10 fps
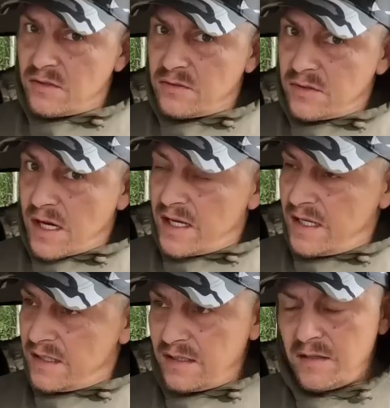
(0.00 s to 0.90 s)
uncle got
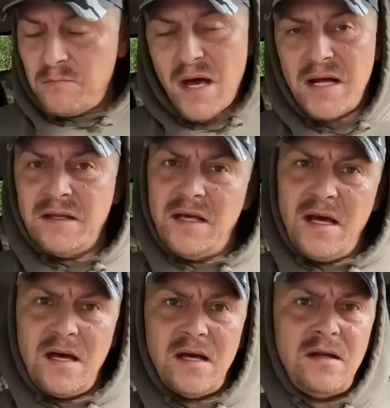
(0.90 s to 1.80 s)
hit in the back of the
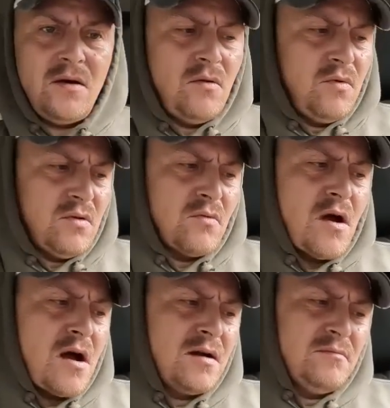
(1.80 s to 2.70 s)
head with a
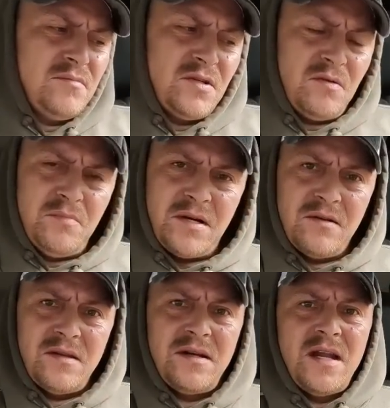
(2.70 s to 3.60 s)
rock little
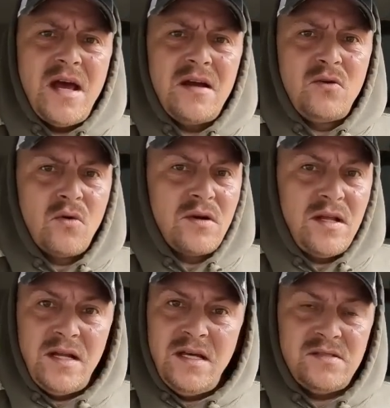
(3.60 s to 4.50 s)
bigger than an acorn,
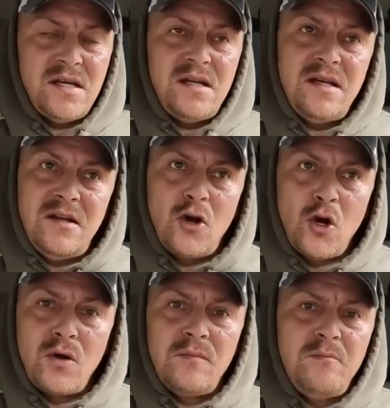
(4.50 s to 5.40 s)
and he said it
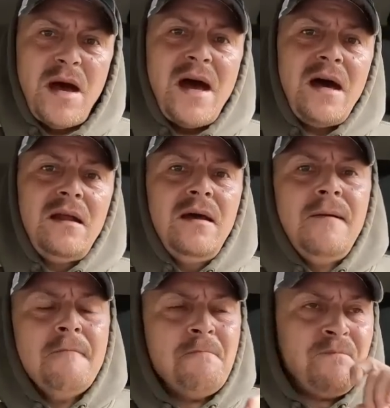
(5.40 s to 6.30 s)
hurt bad.
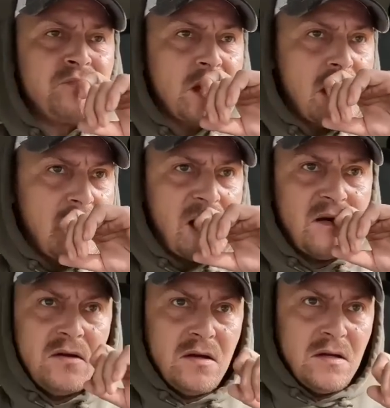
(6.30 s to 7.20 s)
Uh,
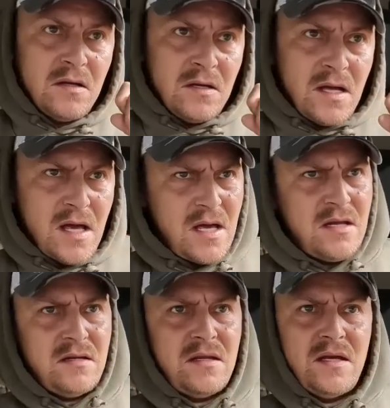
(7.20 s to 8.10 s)

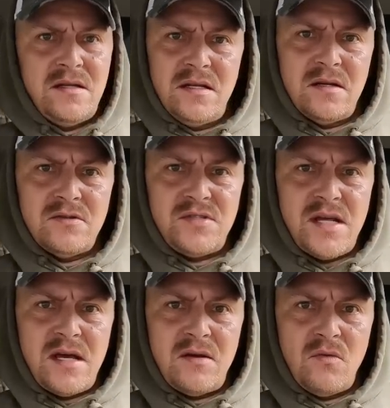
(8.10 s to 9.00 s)
and and didn't
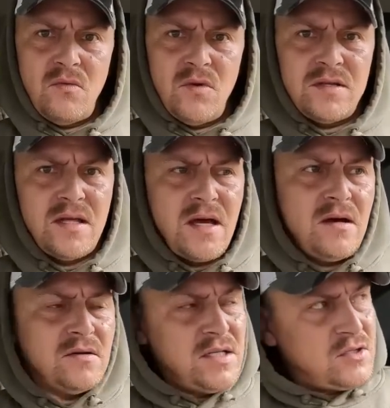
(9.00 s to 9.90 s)
understand what the
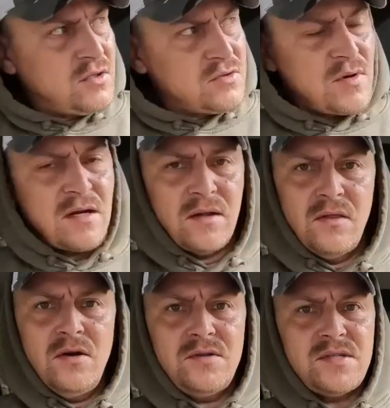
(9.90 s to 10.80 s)
hell. He turns around
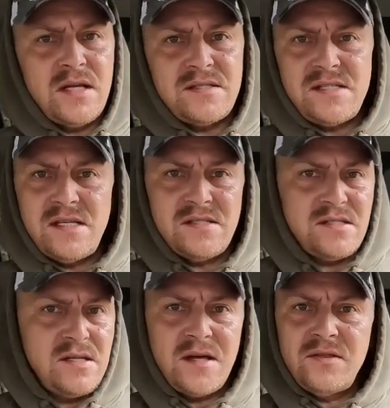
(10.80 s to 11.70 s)
and looks and sees
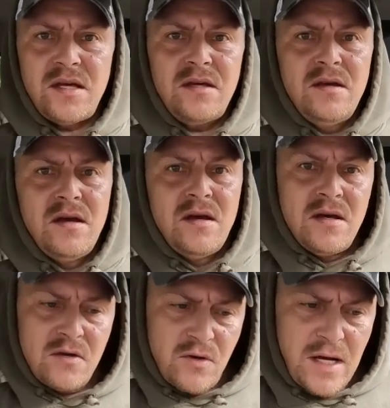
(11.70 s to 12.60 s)
nothing.
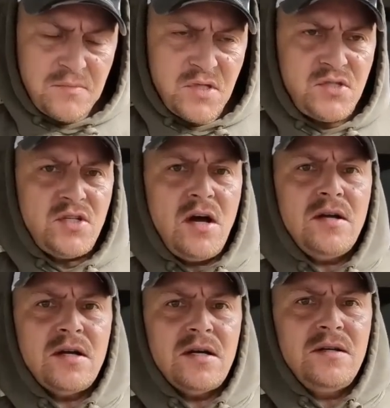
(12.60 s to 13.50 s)
Grabs the
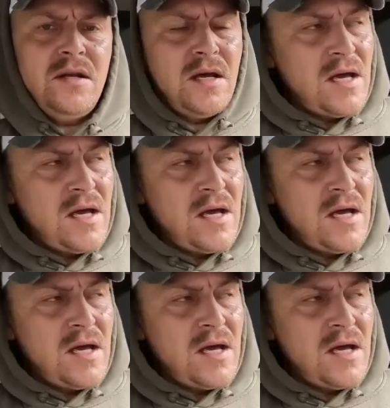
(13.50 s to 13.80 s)
shotgun,